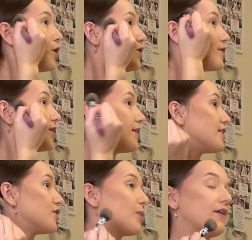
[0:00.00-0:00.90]
So this
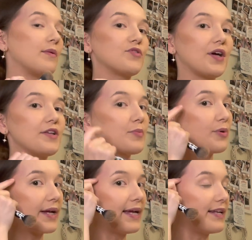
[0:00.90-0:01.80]
is where I'm trying to bring
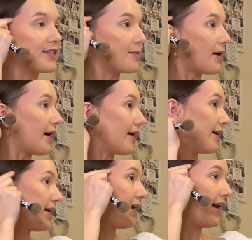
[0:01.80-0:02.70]
it into my
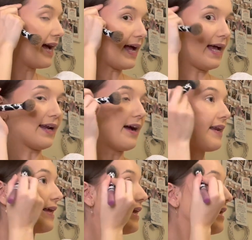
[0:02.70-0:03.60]
hairline
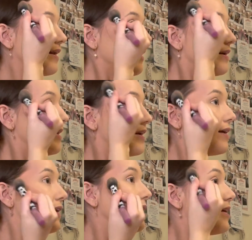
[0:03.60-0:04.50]
here,
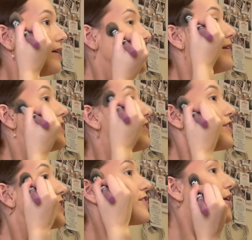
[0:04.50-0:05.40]

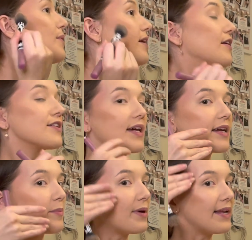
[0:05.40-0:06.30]
just so it looks like
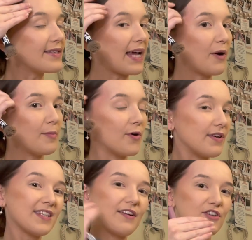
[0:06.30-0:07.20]
it blends out more
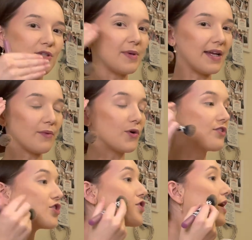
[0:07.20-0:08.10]
instead of just being one
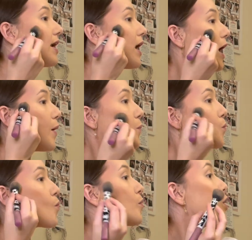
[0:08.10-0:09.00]
straight line.
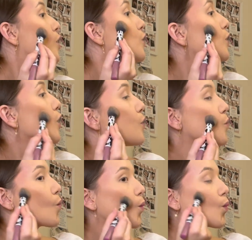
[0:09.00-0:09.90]
So
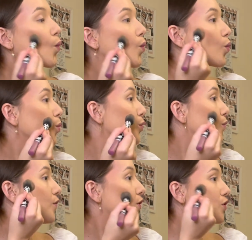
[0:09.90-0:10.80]
if you
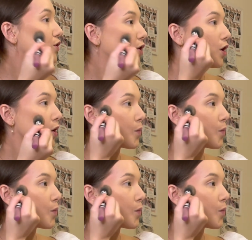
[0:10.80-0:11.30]
can see,